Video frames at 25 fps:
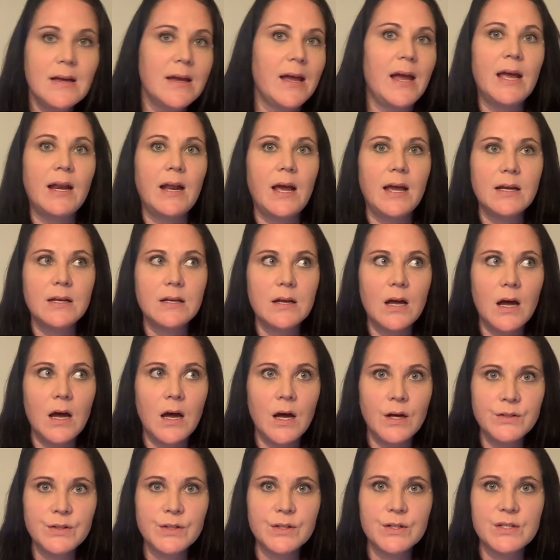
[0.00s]
and I
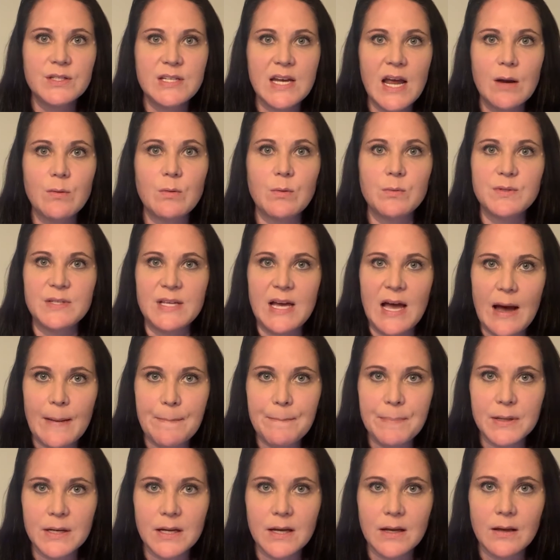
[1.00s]
understand what was
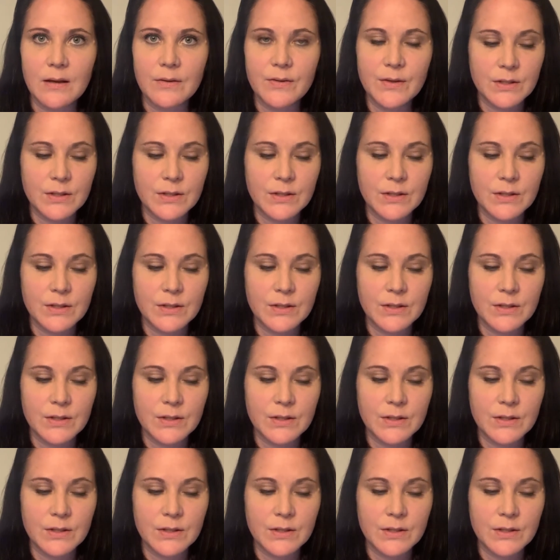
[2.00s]
happening.